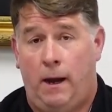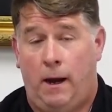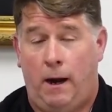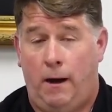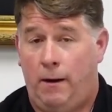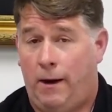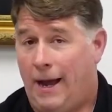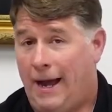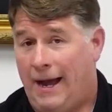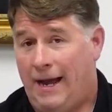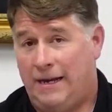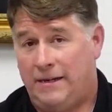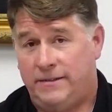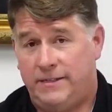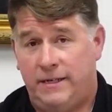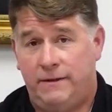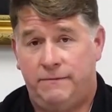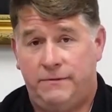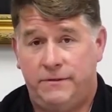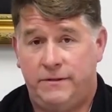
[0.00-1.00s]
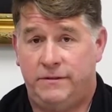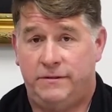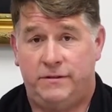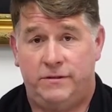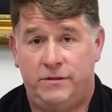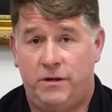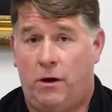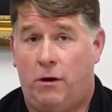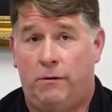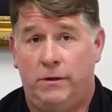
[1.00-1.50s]
Our highest emphasis
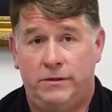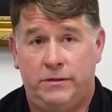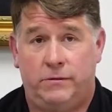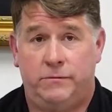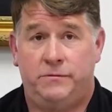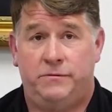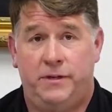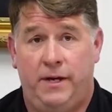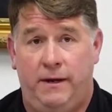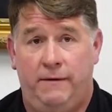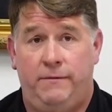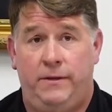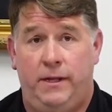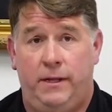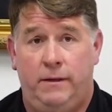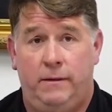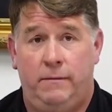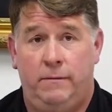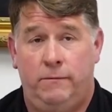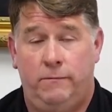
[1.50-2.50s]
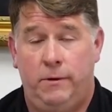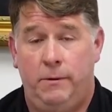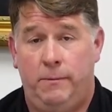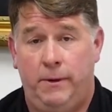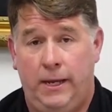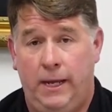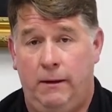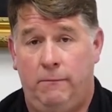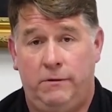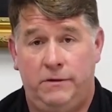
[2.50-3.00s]
is always on safety. We
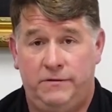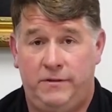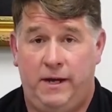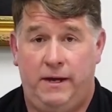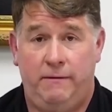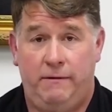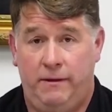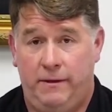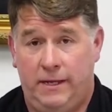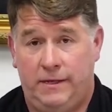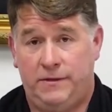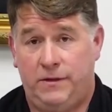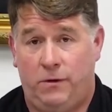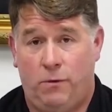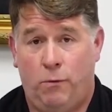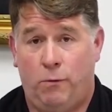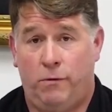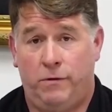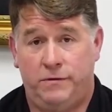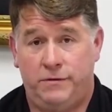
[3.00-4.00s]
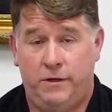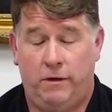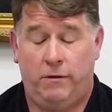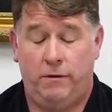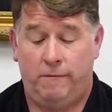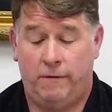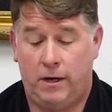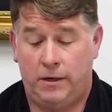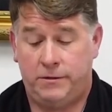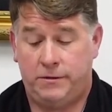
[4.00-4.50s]
begin with safety. That's a
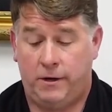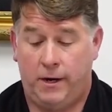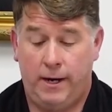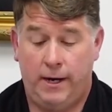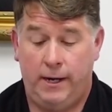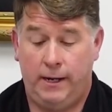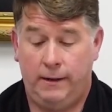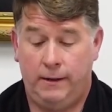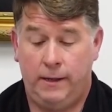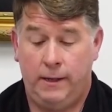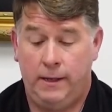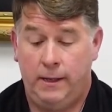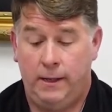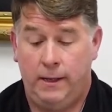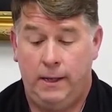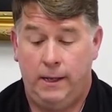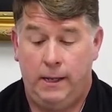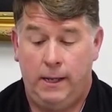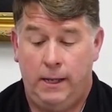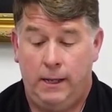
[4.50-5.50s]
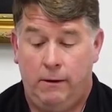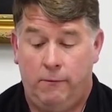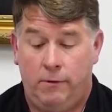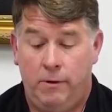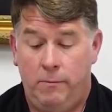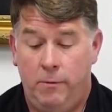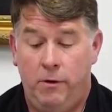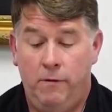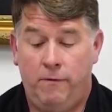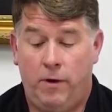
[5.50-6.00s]
cornerstone of our training.
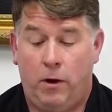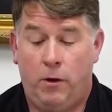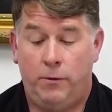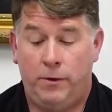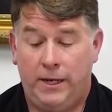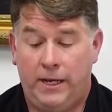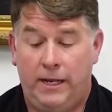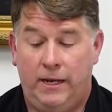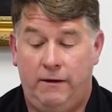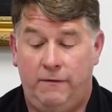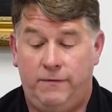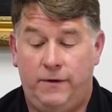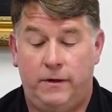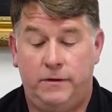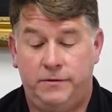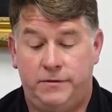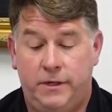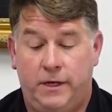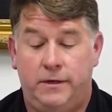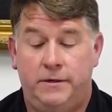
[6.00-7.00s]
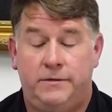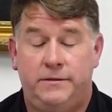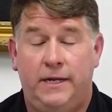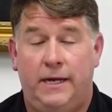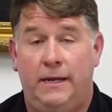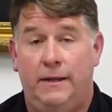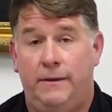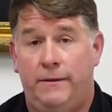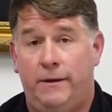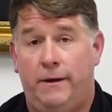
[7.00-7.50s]
We move on to getting folks to
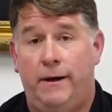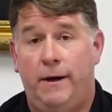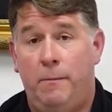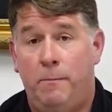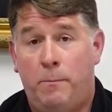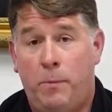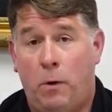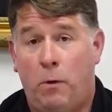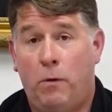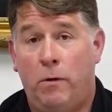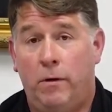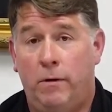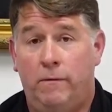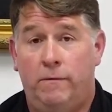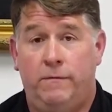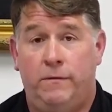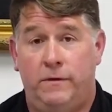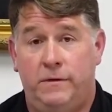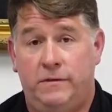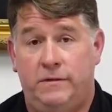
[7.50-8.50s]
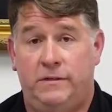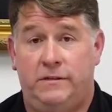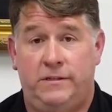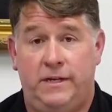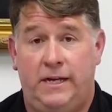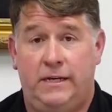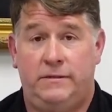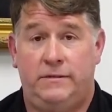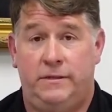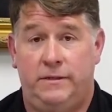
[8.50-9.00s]
understand that they're important for the
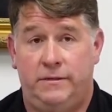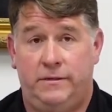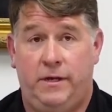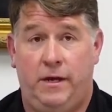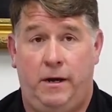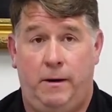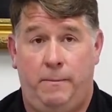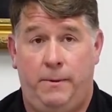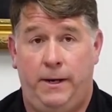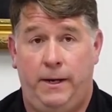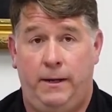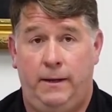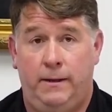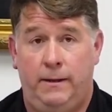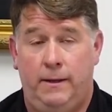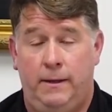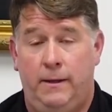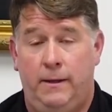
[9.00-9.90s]
success of this company.